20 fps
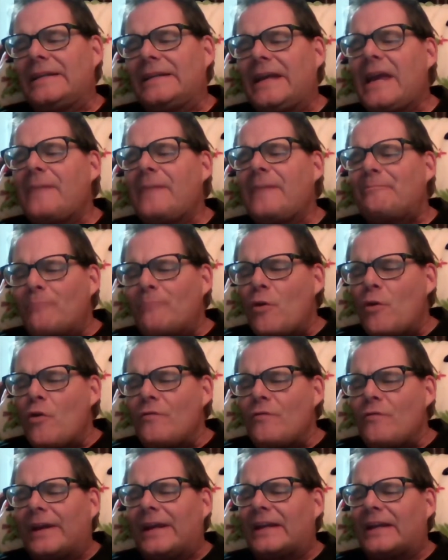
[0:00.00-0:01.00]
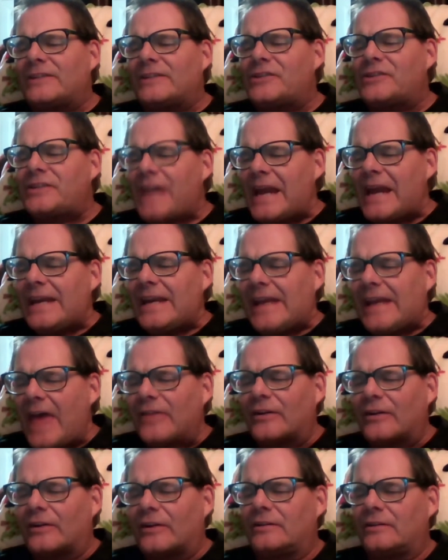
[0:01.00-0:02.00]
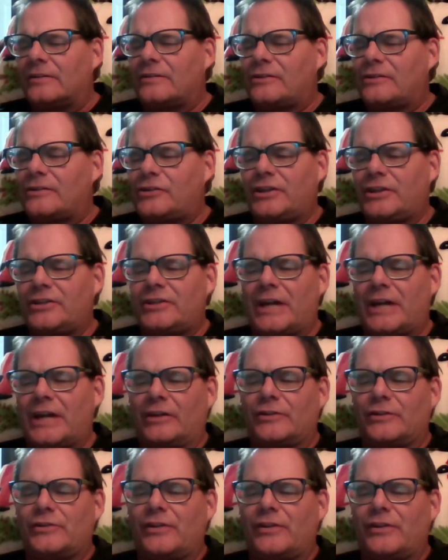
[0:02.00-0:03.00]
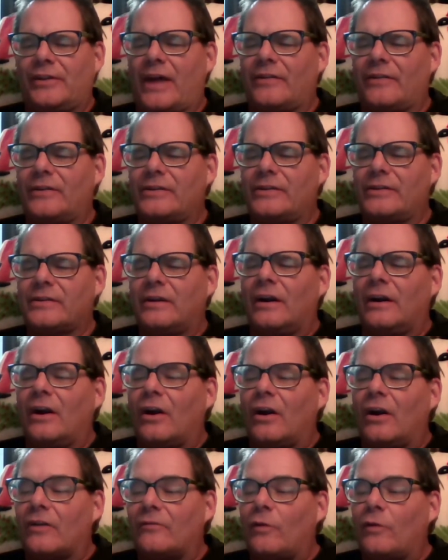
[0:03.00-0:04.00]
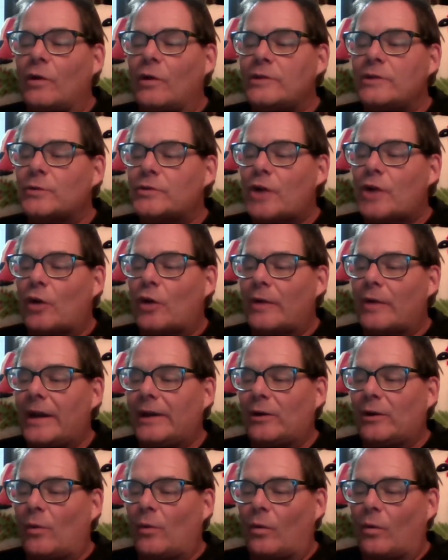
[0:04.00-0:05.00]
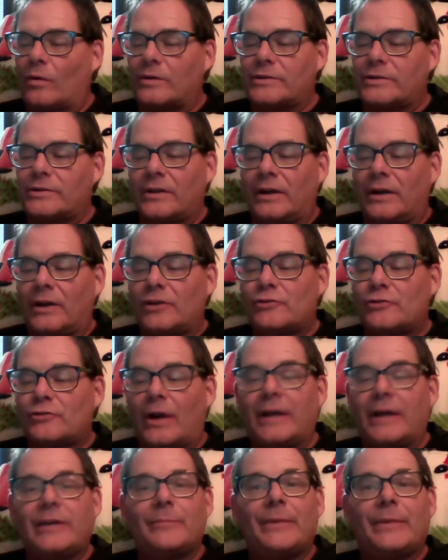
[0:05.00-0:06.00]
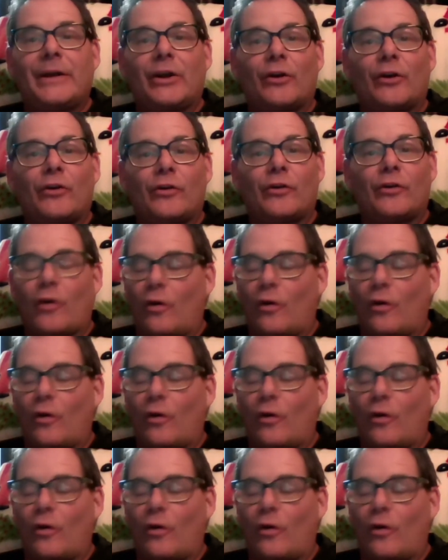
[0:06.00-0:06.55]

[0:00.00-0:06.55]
Keep moving and stay together, she shouted to the others. Her voice was already hoarse, trying to be heard